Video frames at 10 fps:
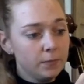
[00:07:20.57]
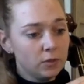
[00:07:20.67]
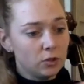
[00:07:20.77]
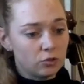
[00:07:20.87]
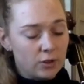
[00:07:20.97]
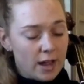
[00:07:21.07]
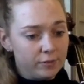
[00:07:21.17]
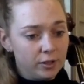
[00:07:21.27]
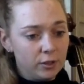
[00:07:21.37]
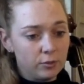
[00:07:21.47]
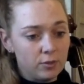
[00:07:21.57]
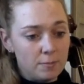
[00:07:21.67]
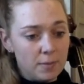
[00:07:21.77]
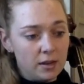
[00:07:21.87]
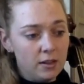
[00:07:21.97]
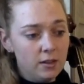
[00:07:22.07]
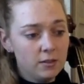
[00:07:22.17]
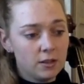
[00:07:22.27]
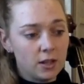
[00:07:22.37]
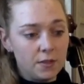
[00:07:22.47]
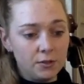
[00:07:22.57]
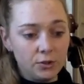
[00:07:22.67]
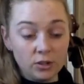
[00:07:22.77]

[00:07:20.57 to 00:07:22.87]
You're traveling through the middle, and then you're